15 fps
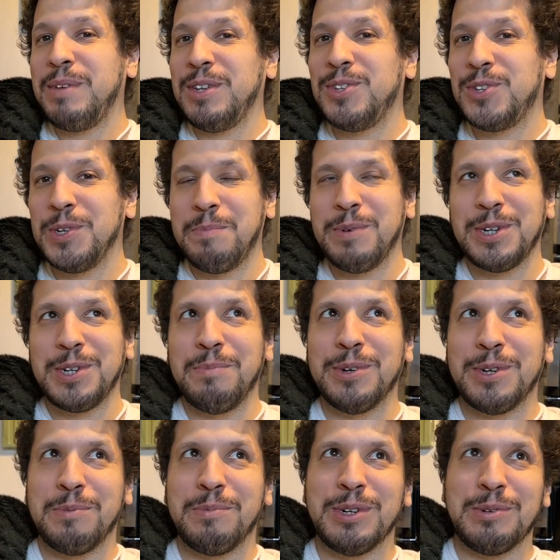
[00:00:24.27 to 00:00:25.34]
me super
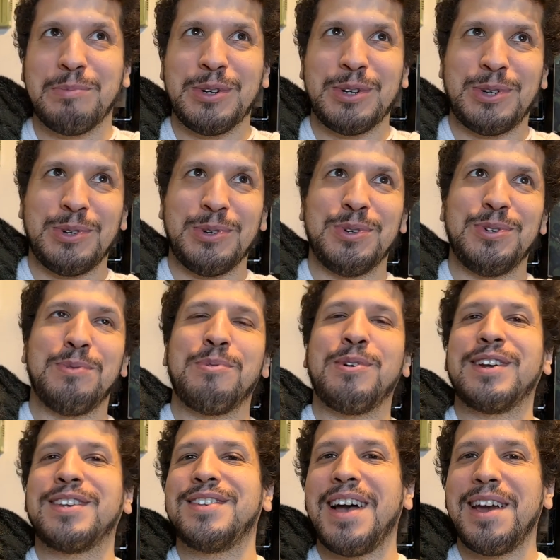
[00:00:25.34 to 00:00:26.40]
duper
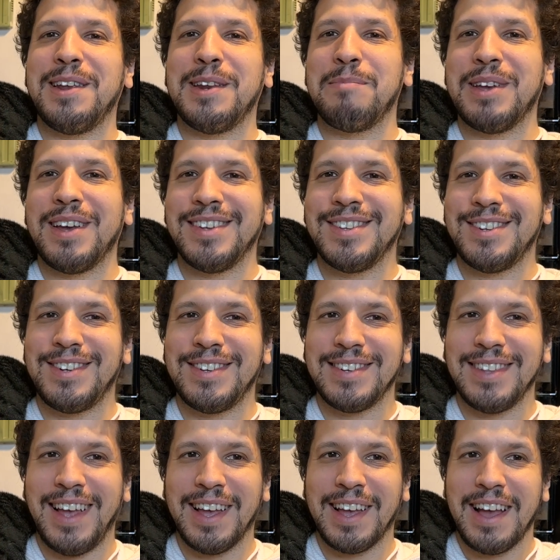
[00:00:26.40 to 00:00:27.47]
excited because it's
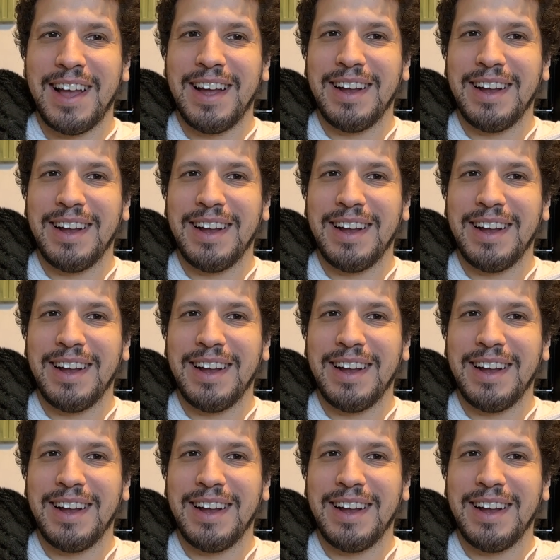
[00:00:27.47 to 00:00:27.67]
just like,